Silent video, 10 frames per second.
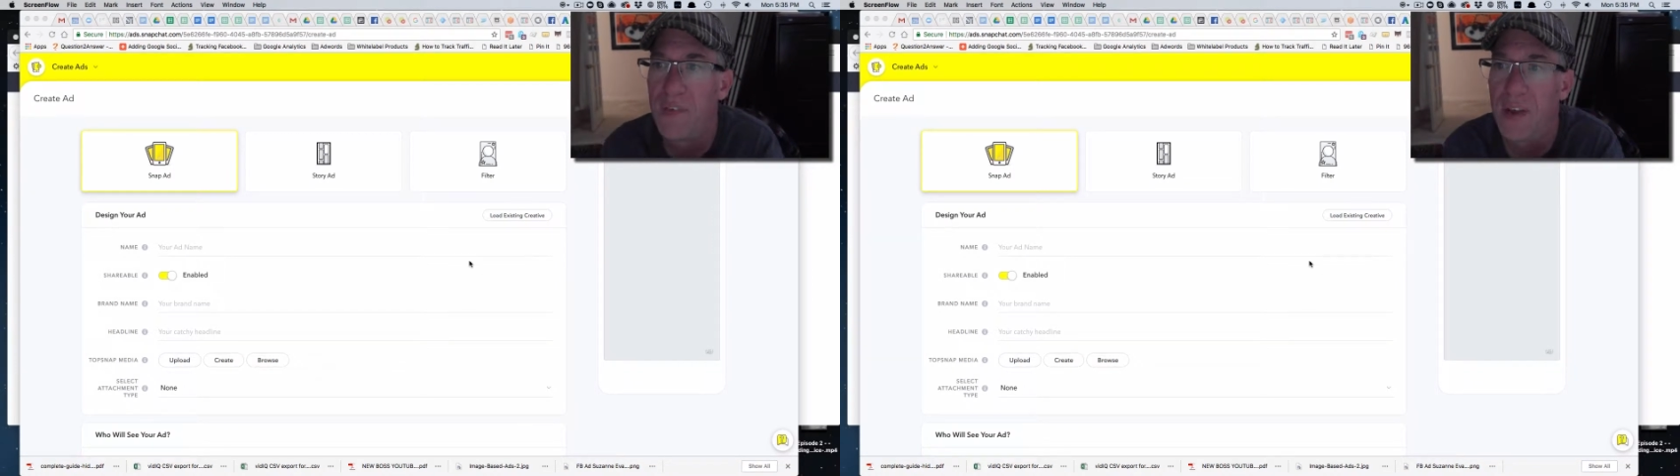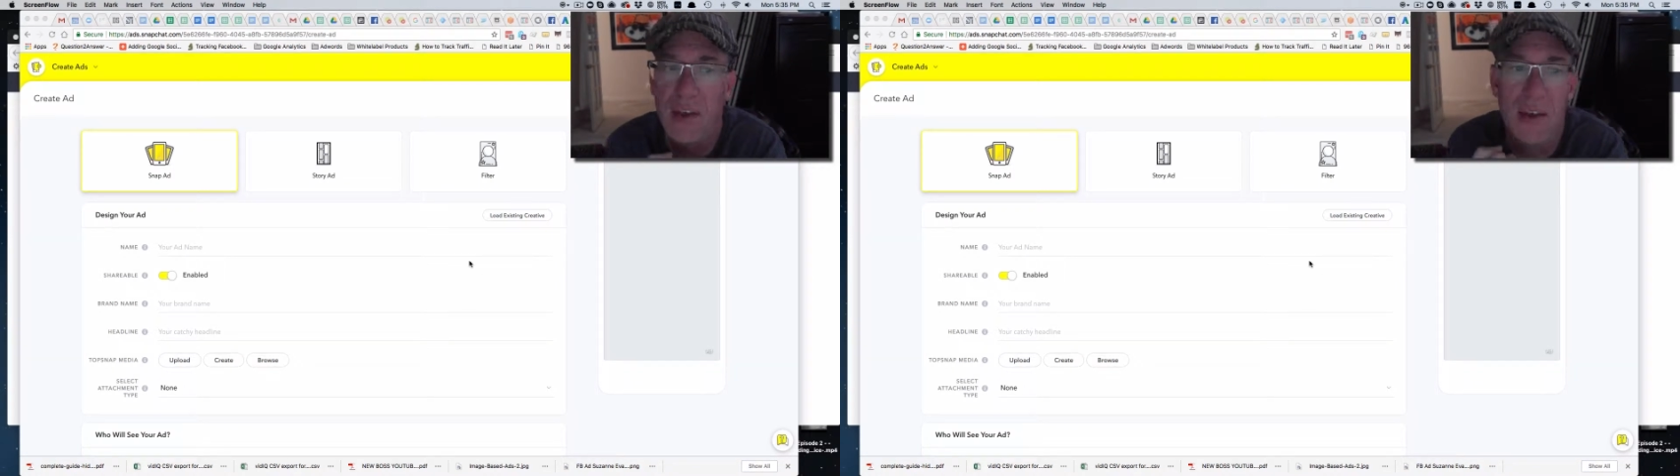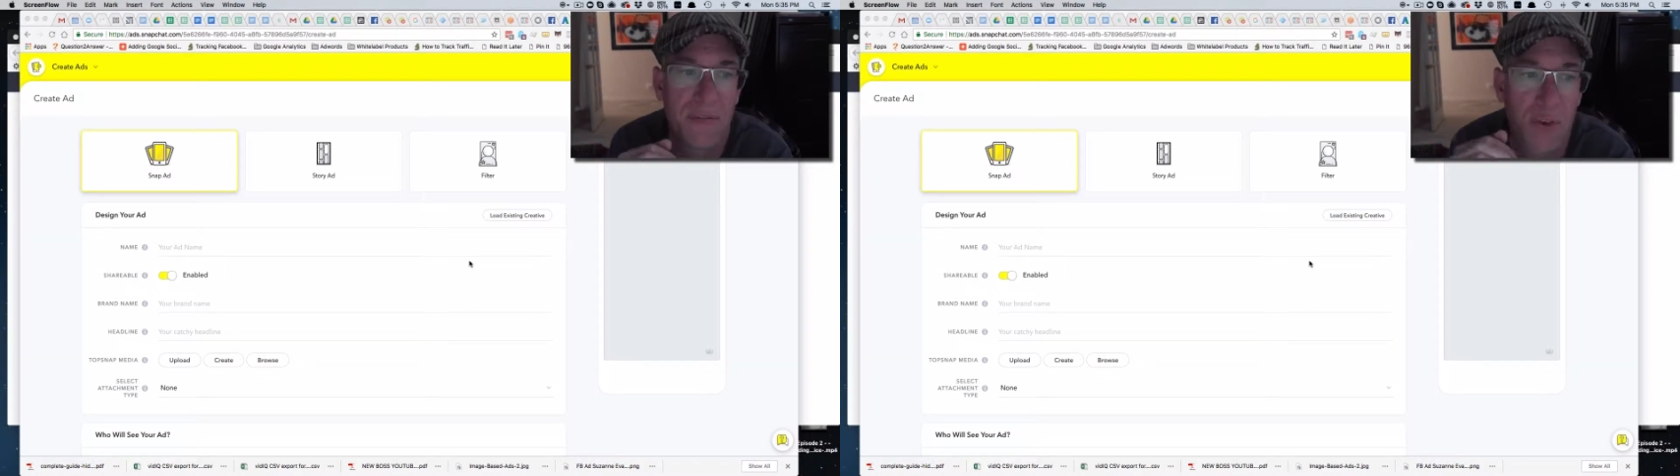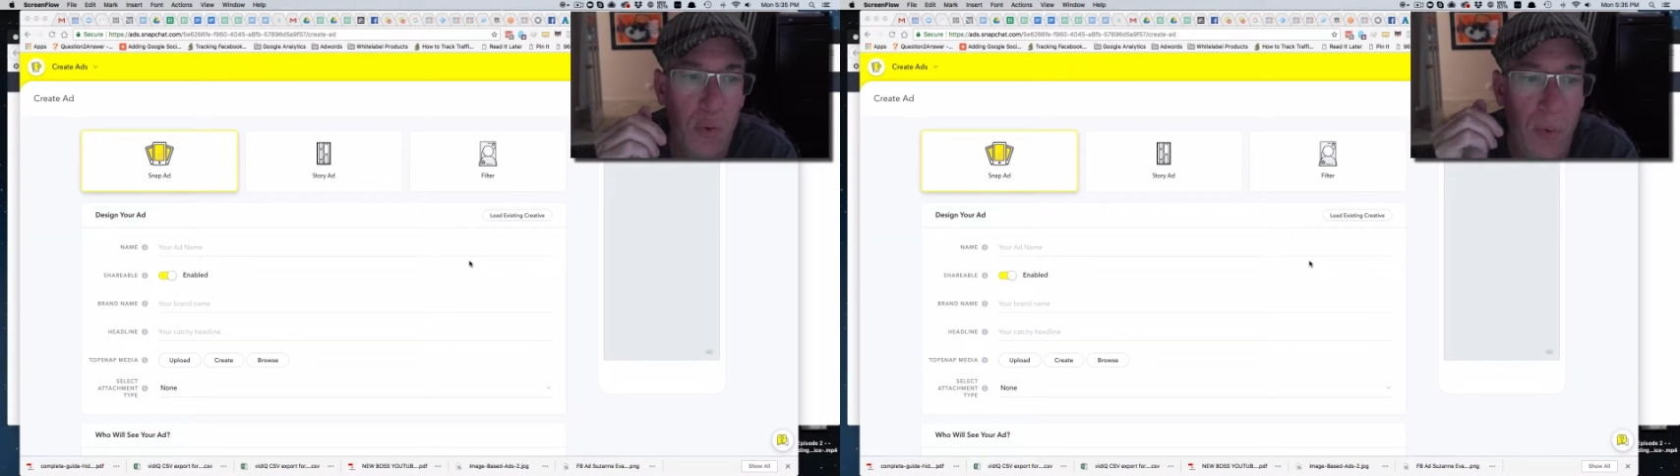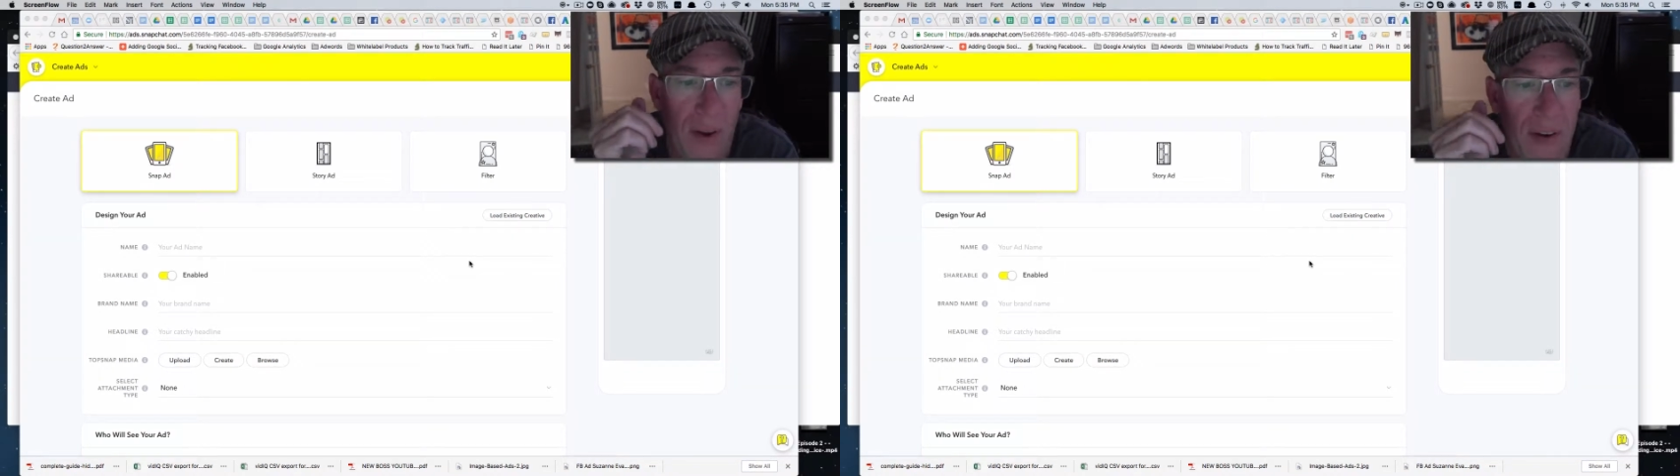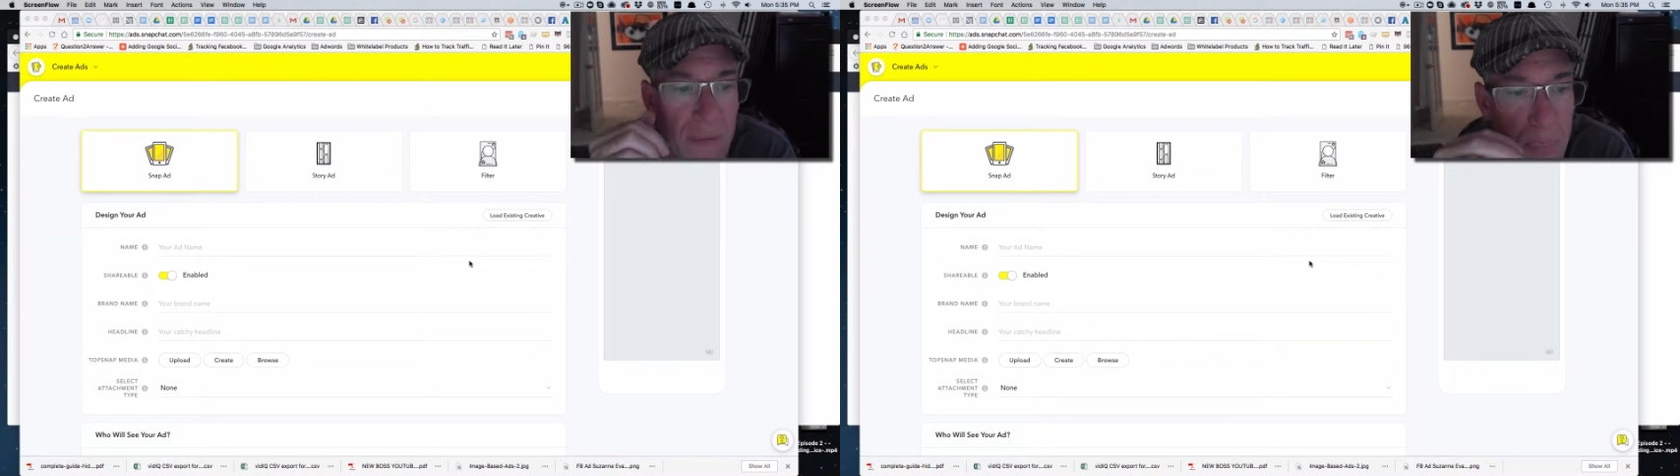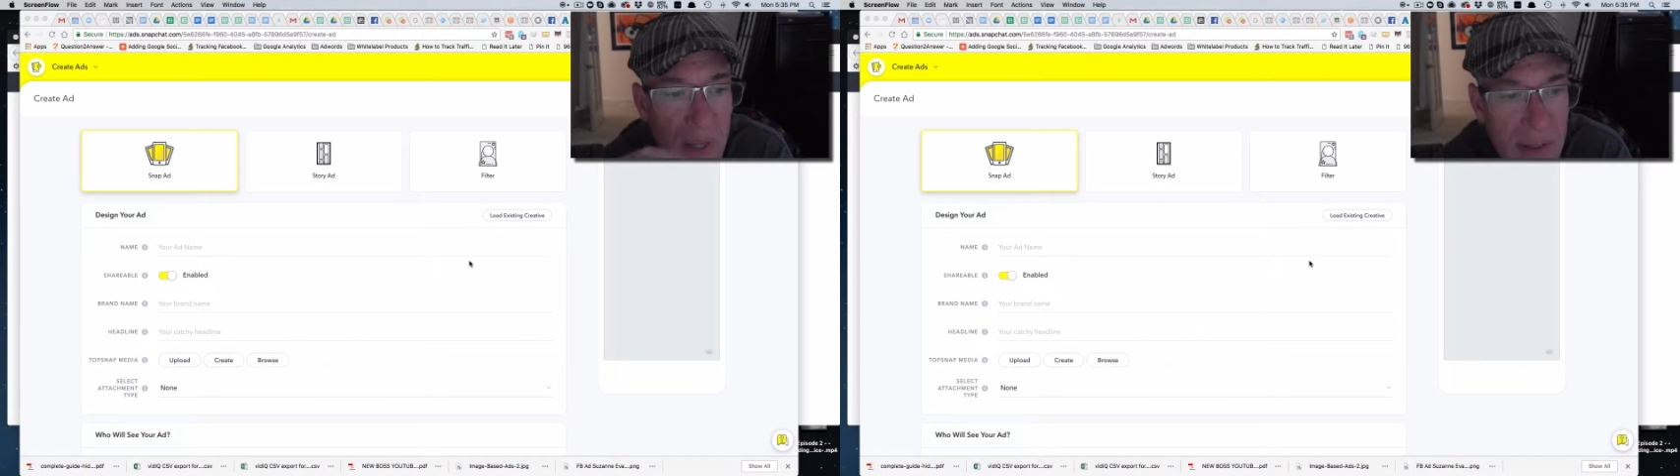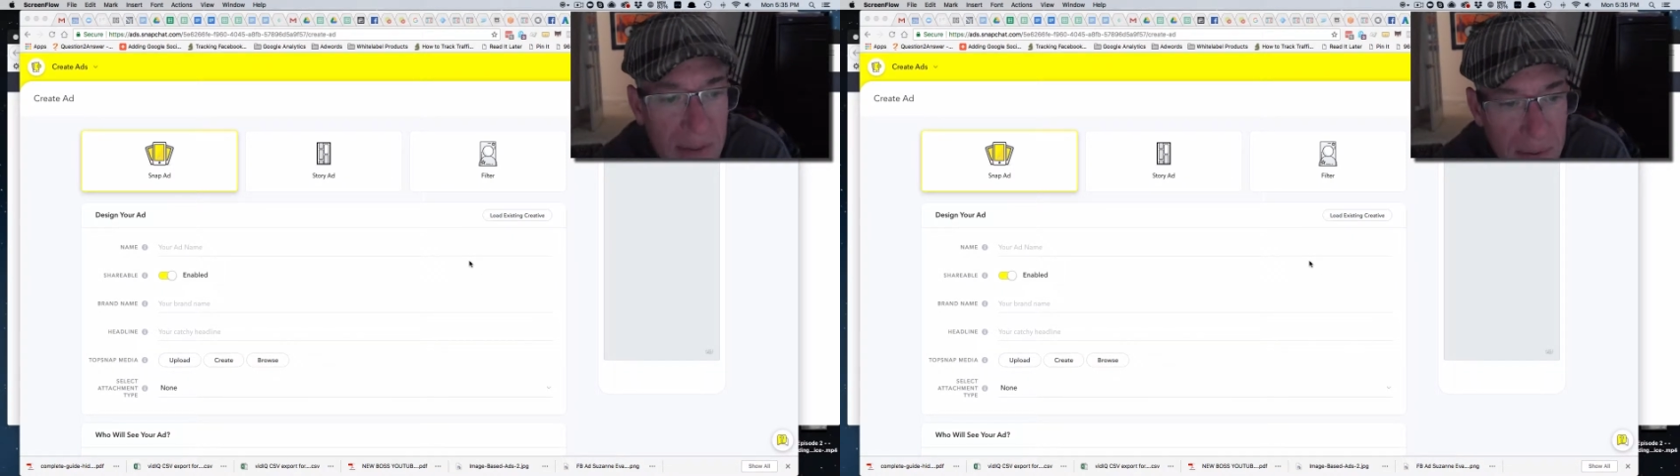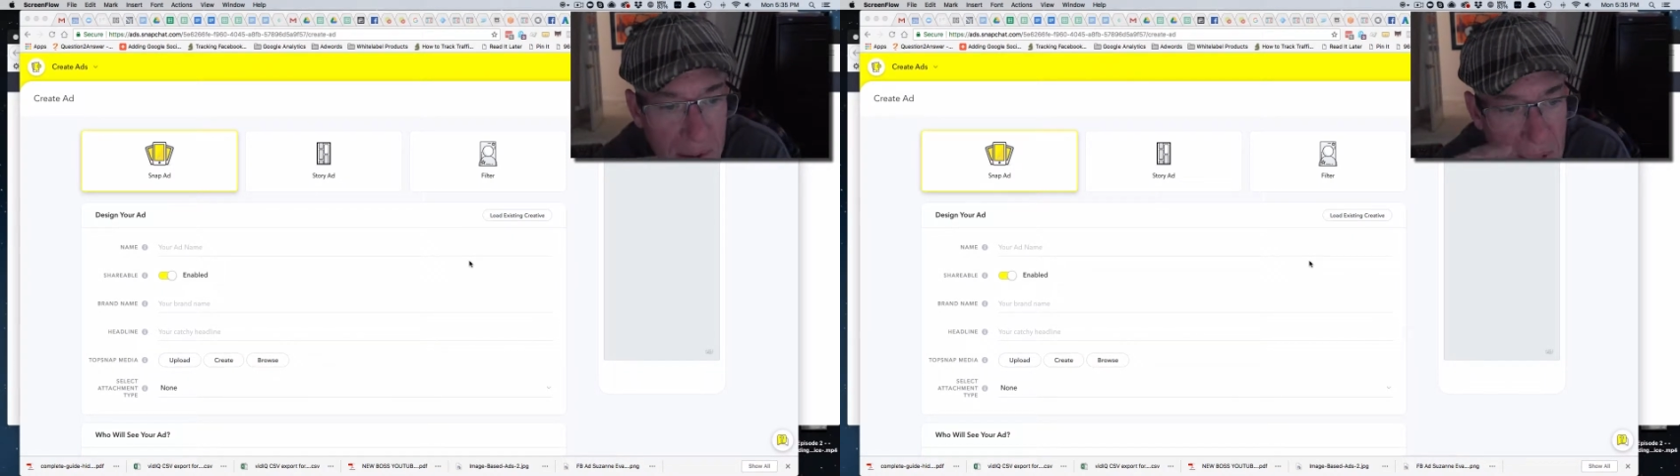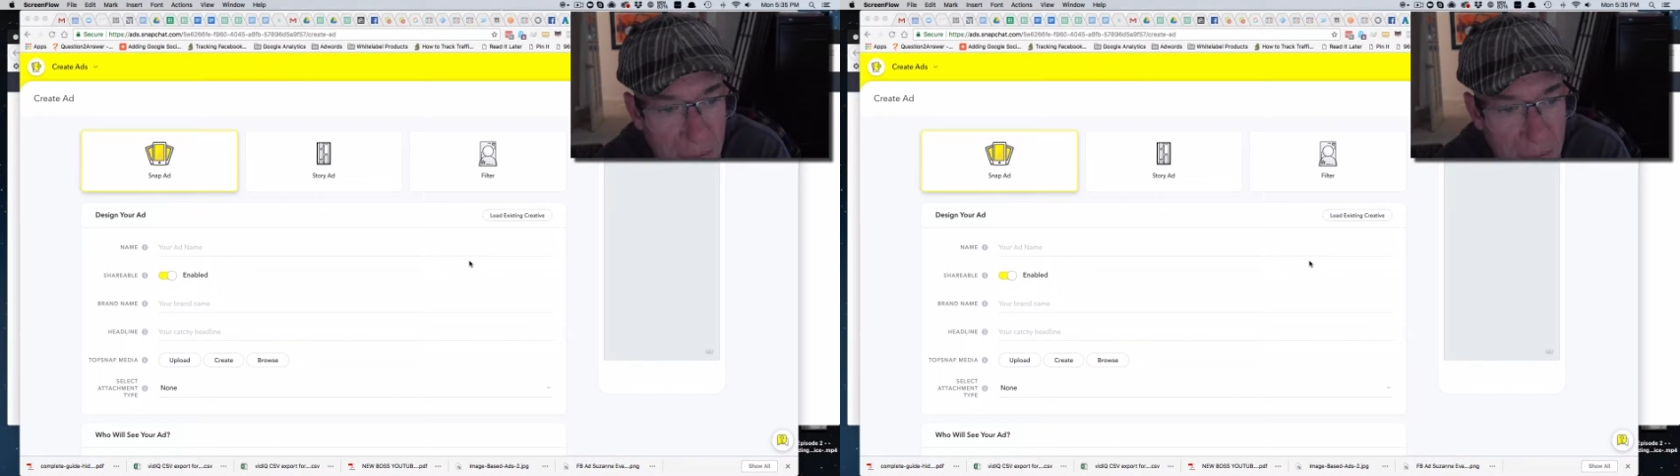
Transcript: if you have been